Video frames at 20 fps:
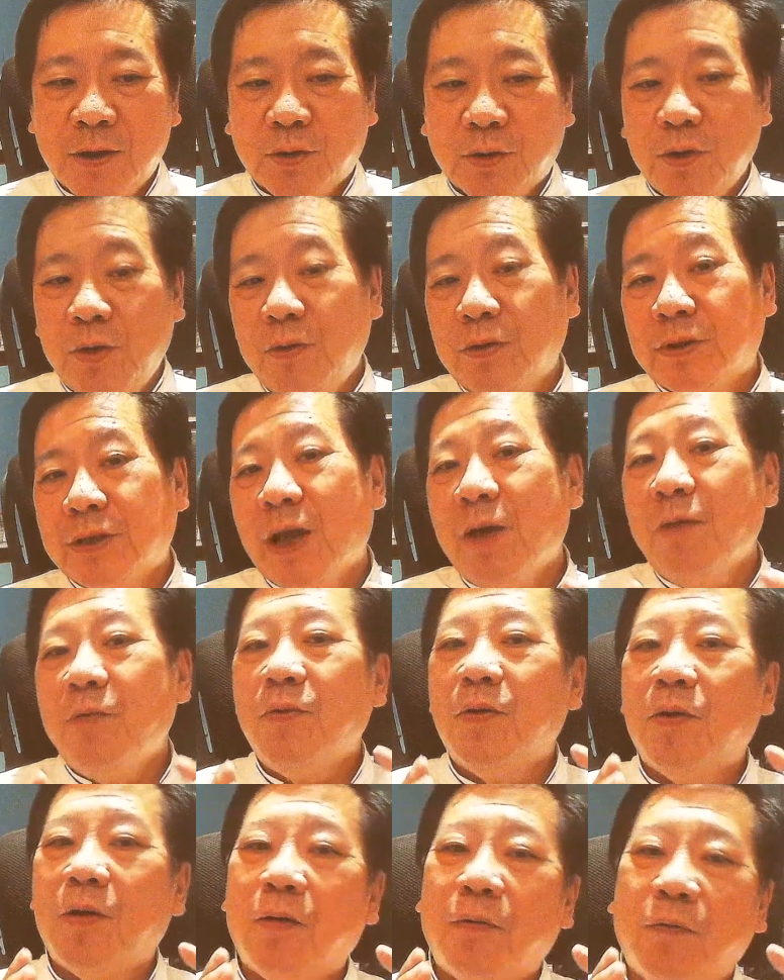So you
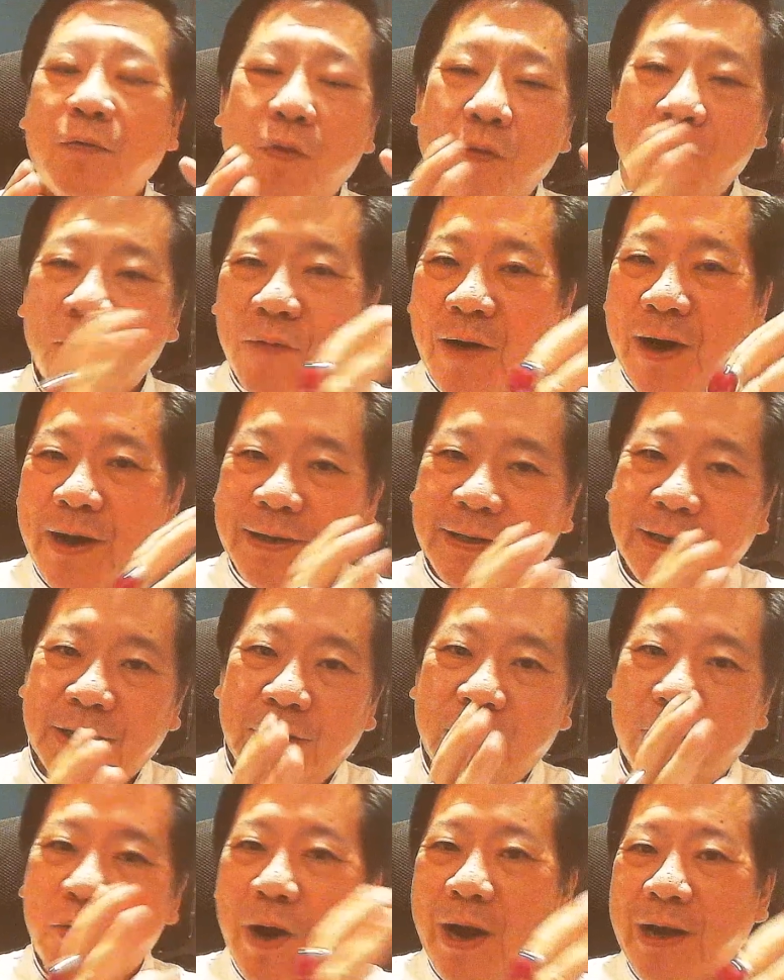start no
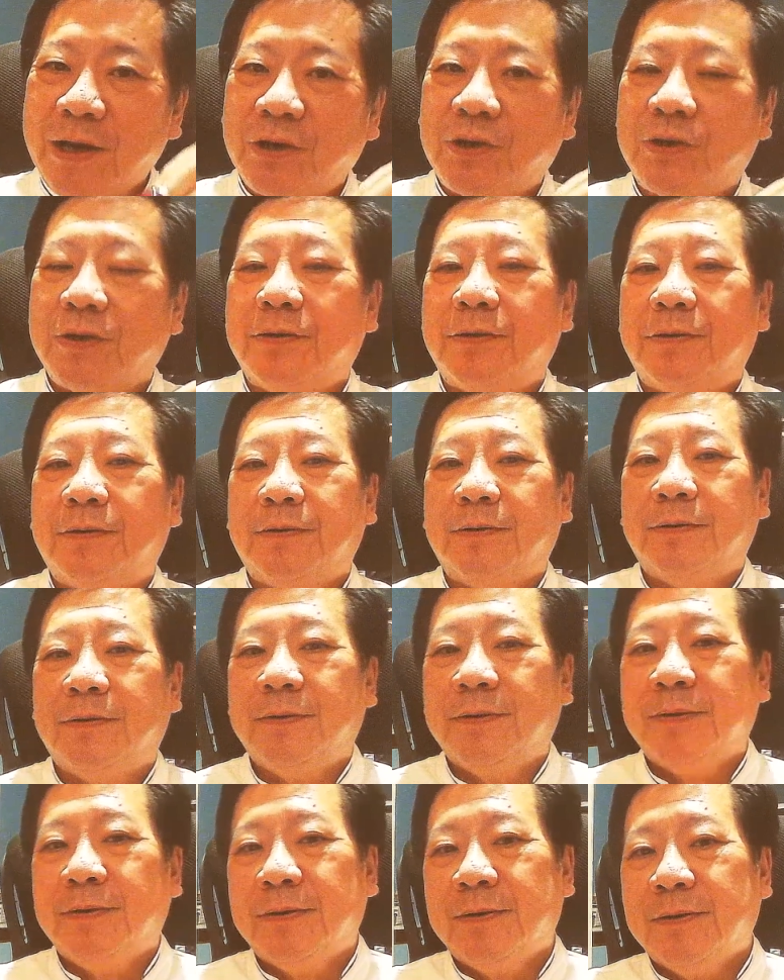fighting, no action,
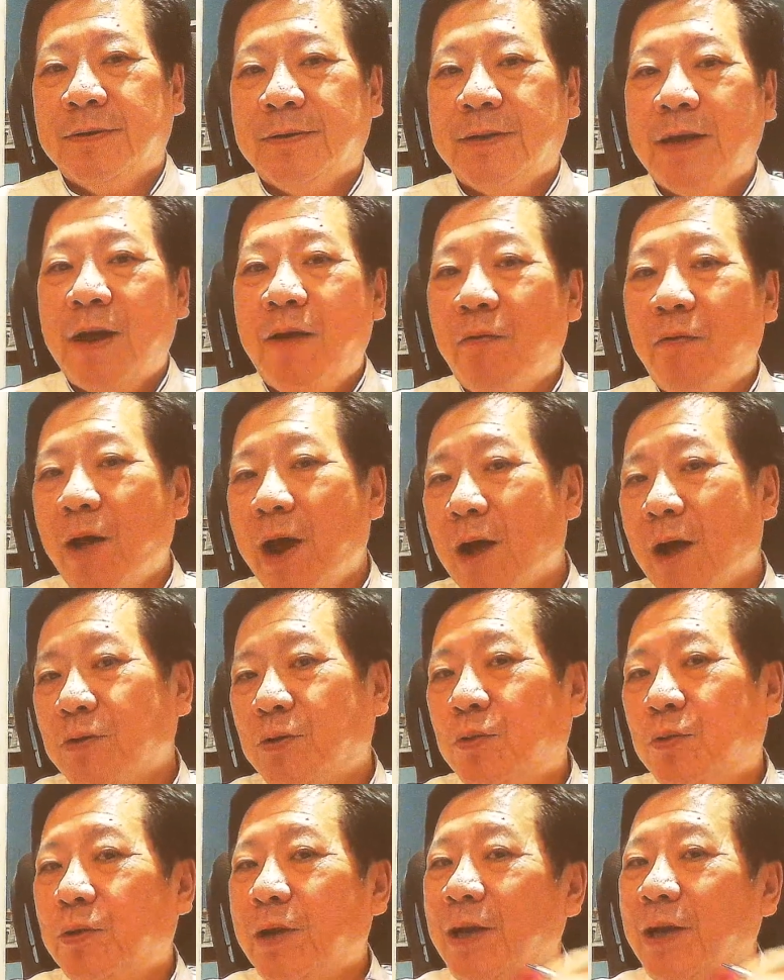then right
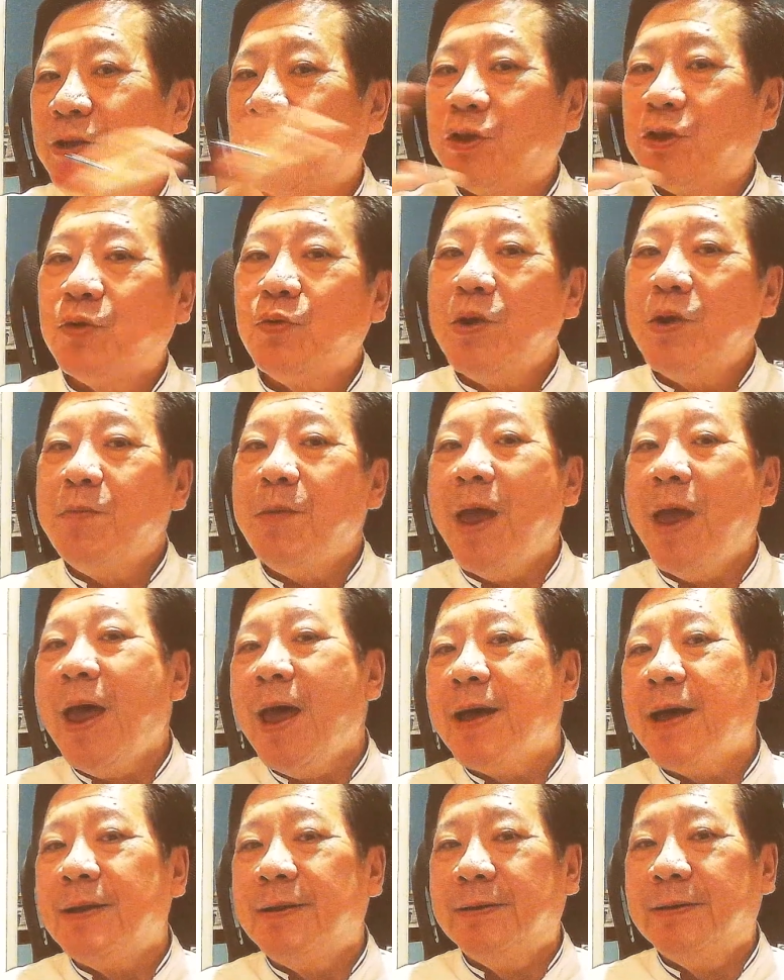up to the extreme
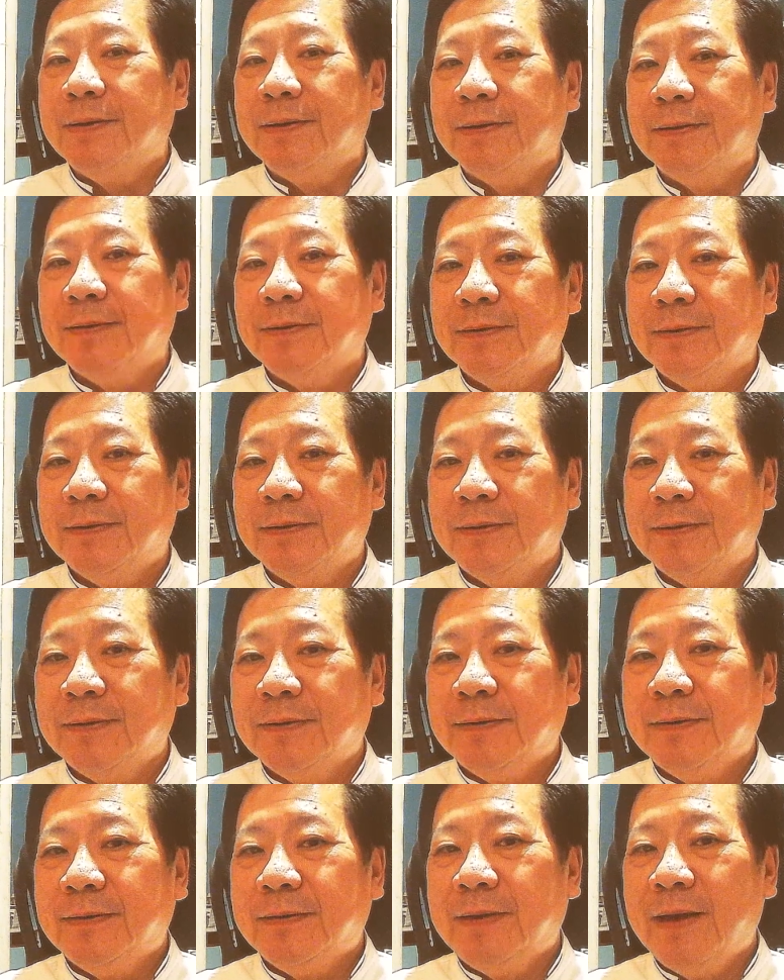end.
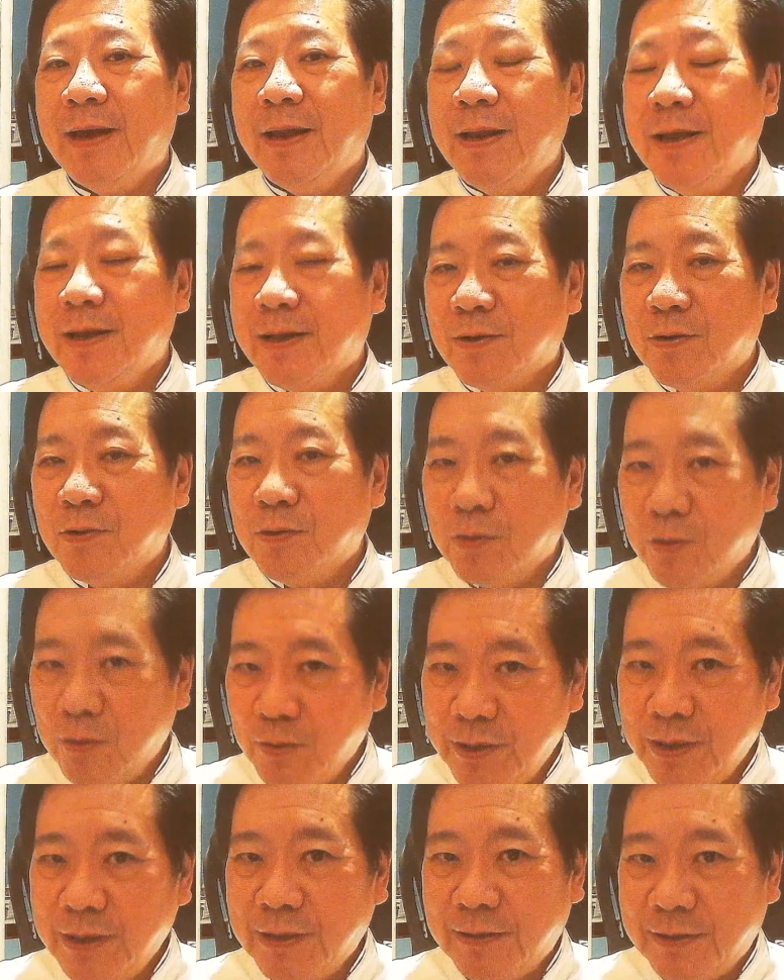And he
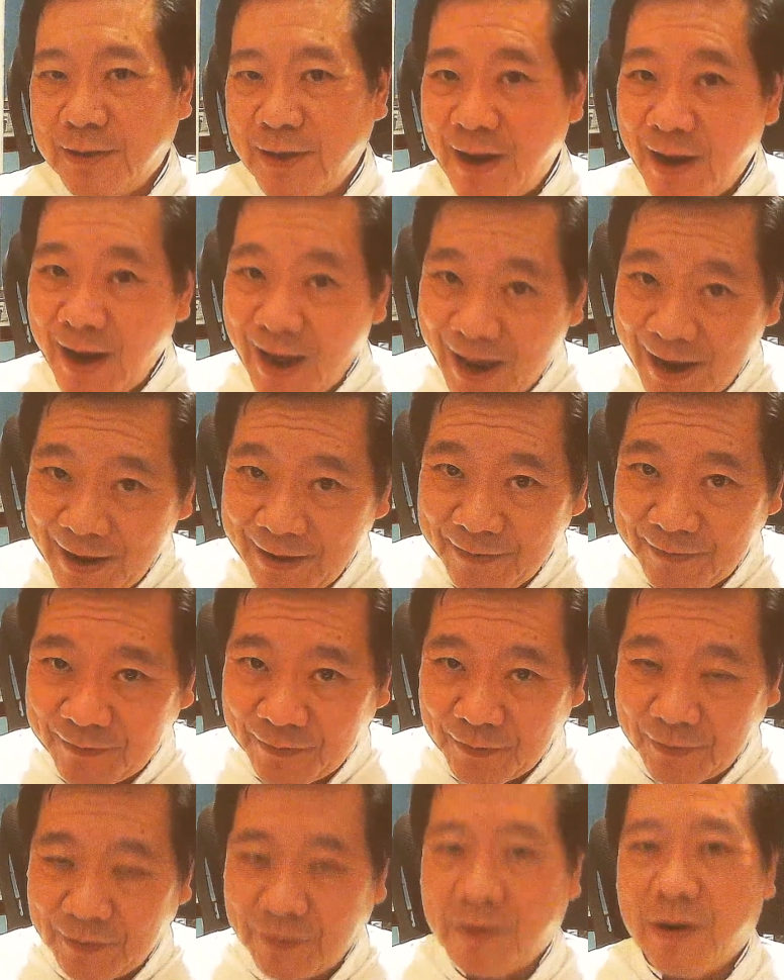concluded the
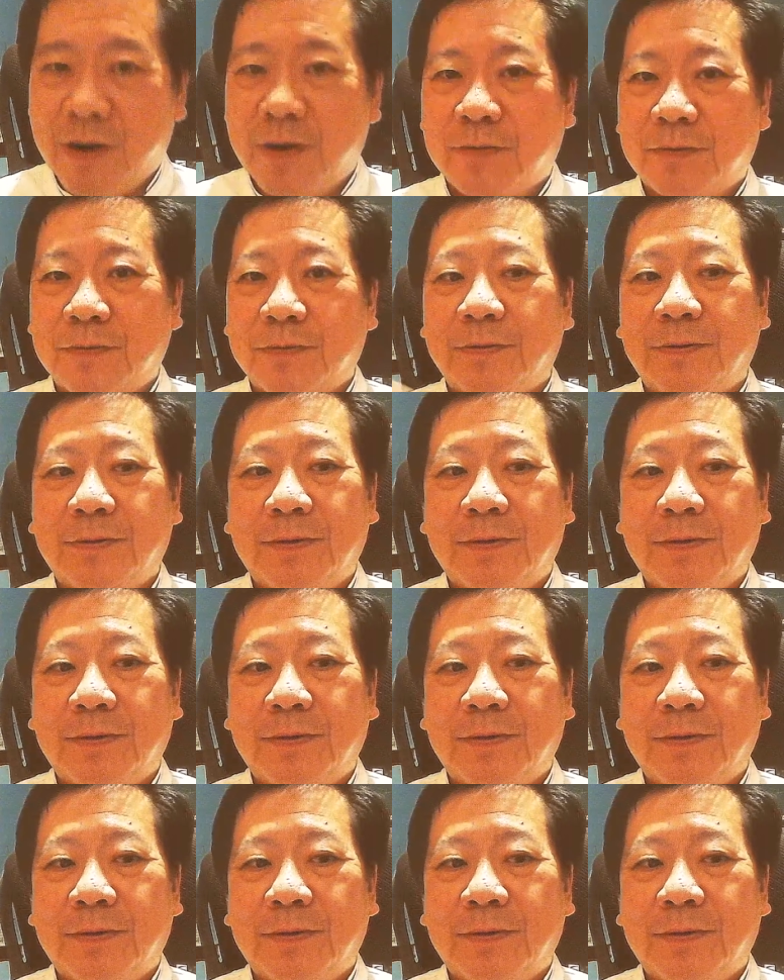9th ground